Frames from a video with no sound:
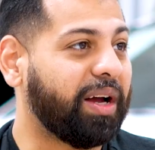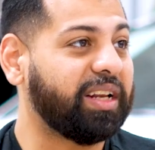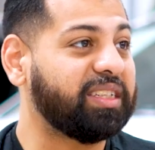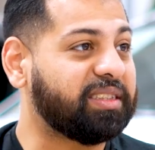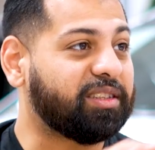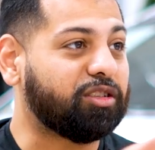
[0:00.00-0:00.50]

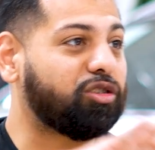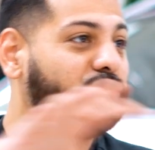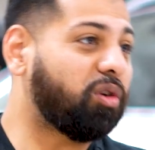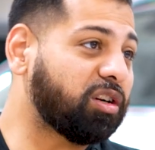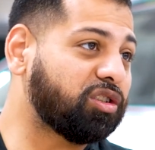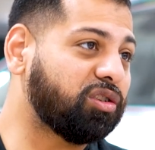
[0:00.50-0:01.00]
Right? Is the
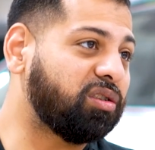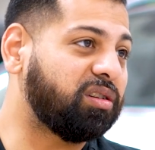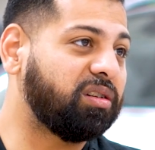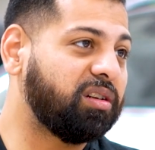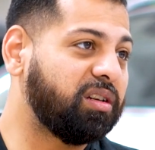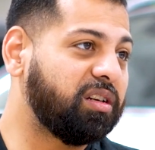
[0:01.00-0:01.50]

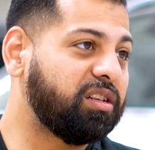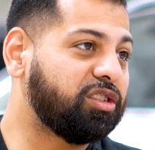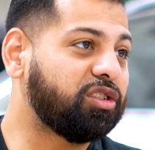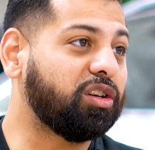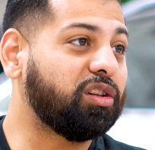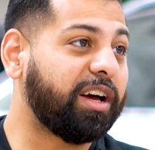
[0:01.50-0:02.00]
structure
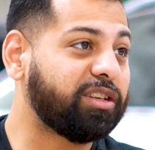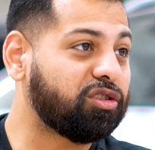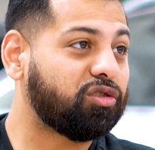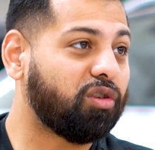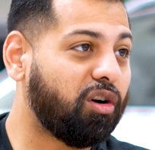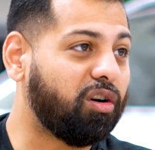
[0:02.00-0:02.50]
still
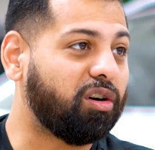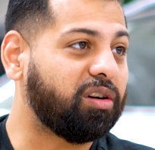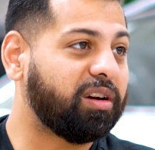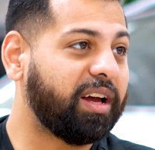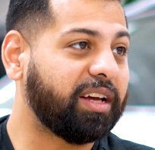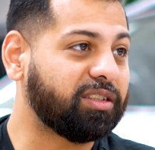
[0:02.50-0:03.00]
as
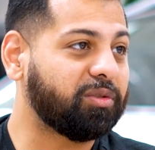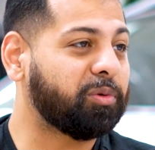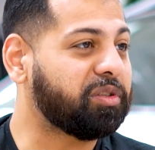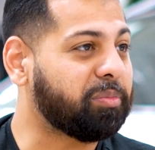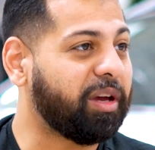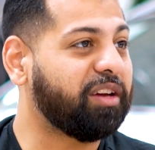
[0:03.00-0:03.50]
strong as
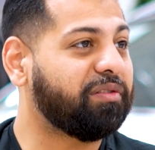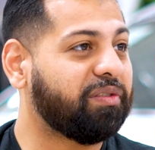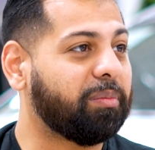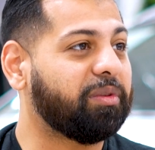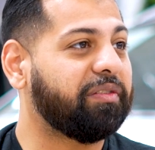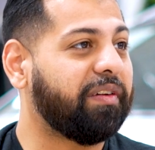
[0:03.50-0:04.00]
it was
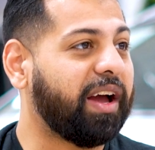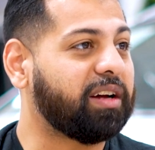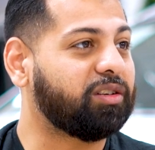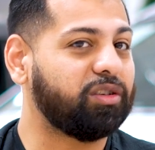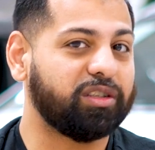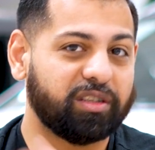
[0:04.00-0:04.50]
made from the
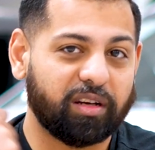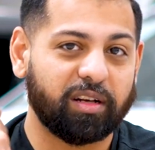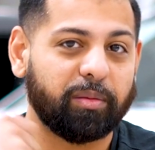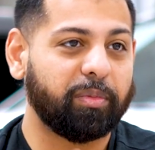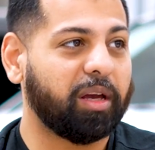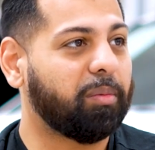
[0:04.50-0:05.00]
factory? Is it
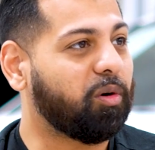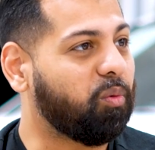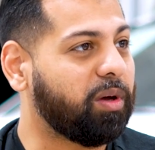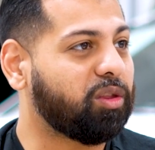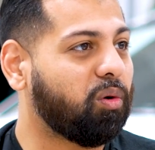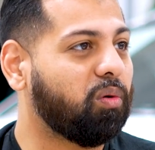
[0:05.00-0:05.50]
going to be able
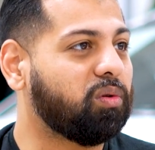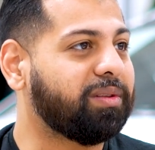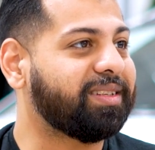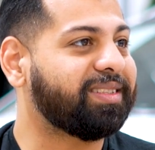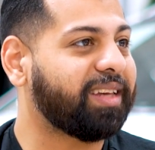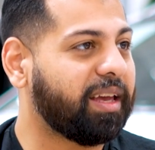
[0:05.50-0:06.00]
to
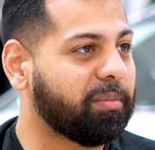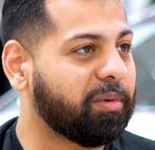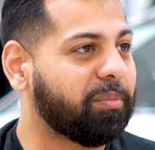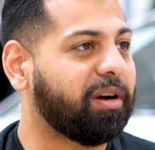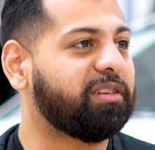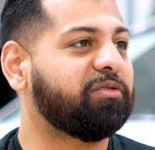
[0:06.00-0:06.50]
withhold the
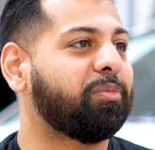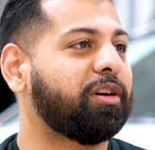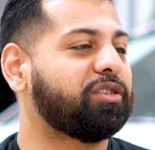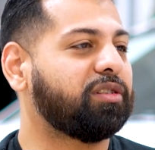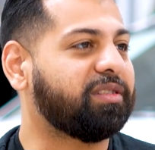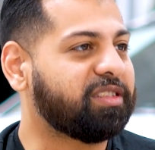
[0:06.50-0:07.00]
same amount of
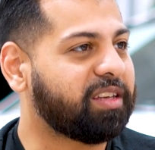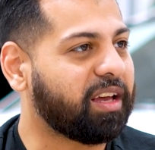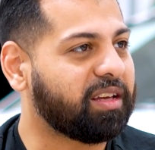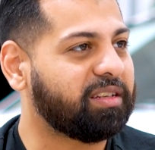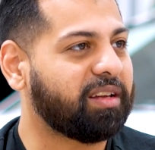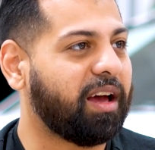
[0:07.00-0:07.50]
pressure the
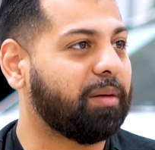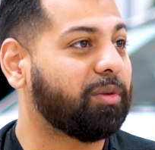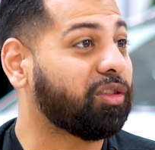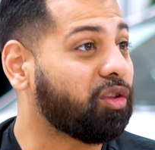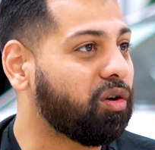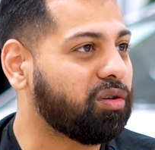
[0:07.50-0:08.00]
second
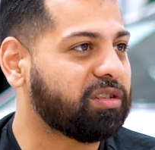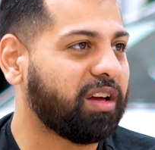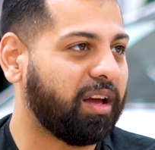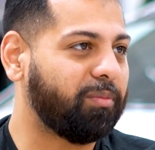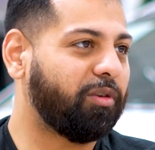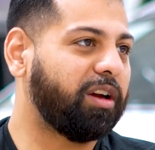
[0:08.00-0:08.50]
time, the third
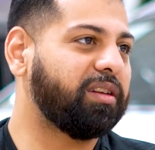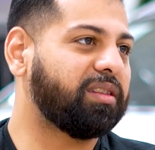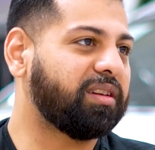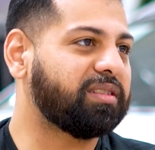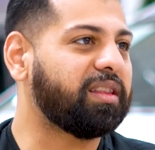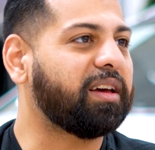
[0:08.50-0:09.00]
time,
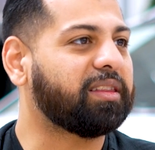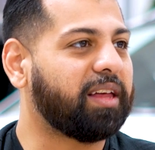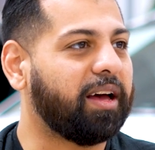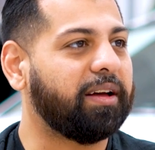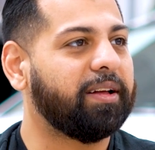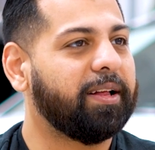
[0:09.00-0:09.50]
right? Things like
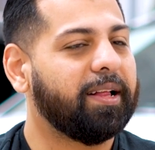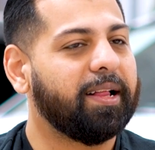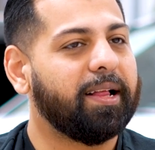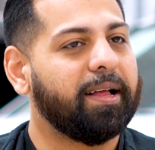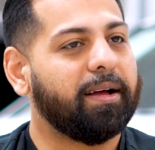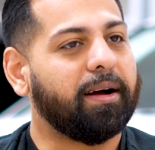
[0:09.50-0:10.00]
that.
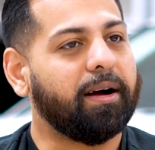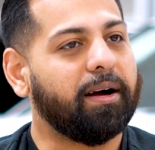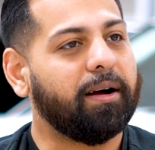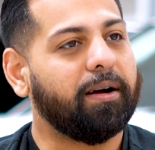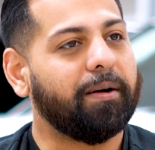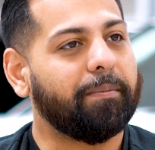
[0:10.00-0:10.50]

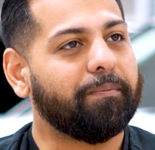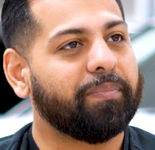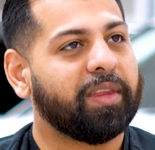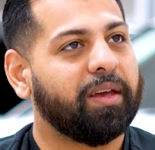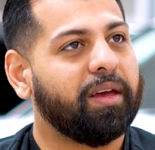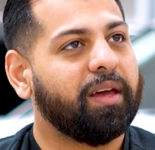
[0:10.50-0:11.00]

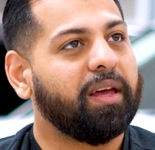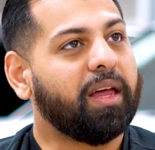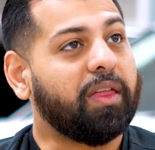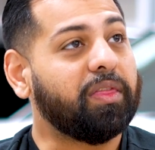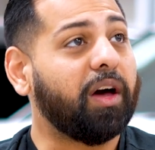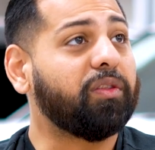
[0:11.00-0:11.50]

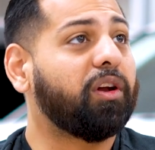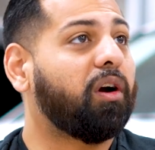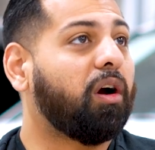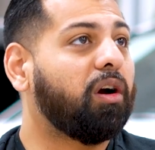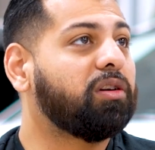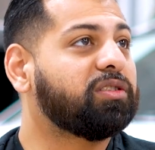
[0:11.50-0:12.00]
Now,
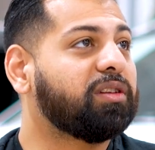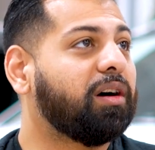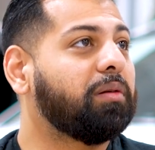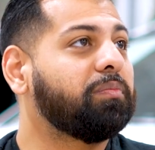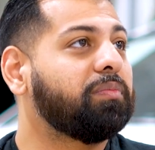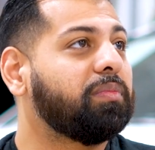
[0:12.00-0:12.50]
there are
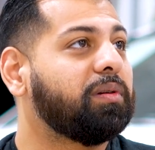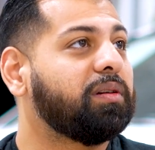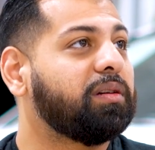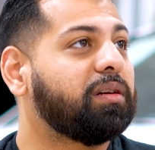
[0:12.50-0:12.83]
some